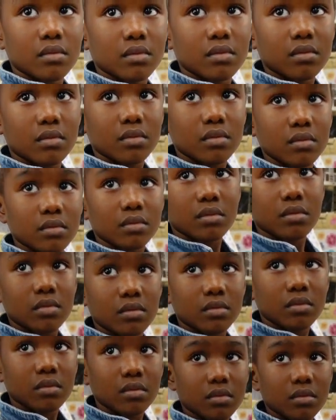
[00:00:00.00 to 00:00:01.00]
You want to
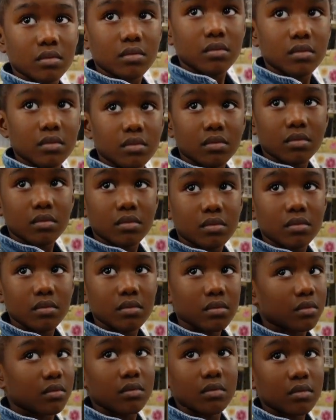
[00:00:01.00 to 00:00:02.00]
stay back in Baton Rouge?
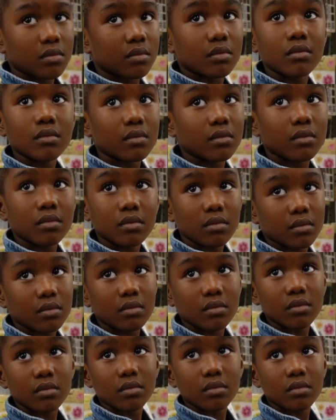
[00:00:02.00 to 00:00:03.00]

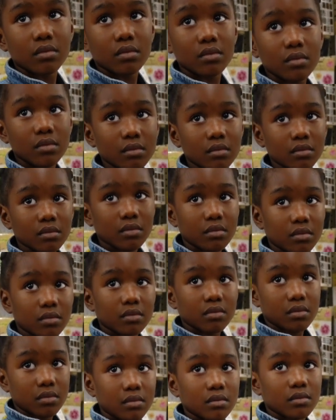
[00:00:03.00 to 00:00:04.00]
You sure?
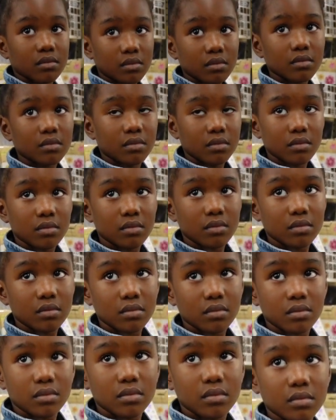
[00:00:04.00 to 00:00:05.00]

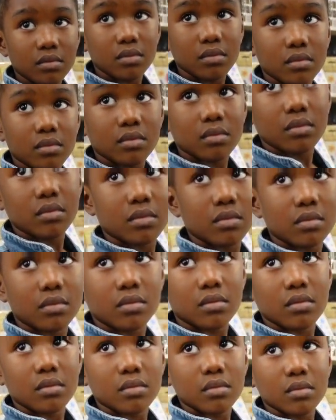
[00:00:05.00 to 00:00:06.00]
Because that's what it's
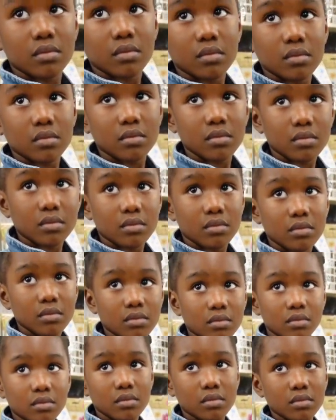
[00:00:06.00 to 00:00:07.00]
you've been having
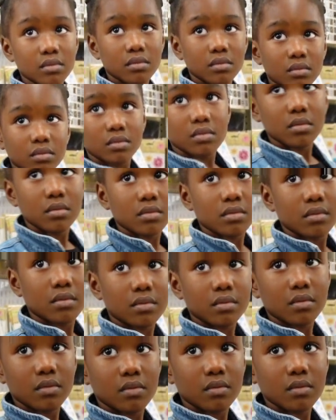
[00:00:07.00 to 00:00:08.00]
this attitude.
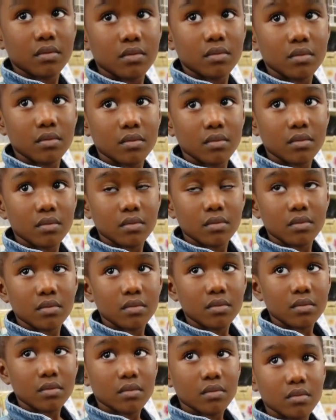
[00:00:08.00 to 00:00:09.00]

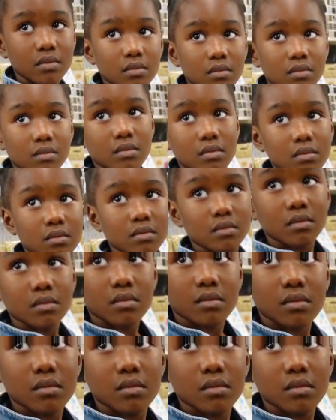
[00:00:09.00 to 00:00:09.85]
I be saying, what's wrong with you?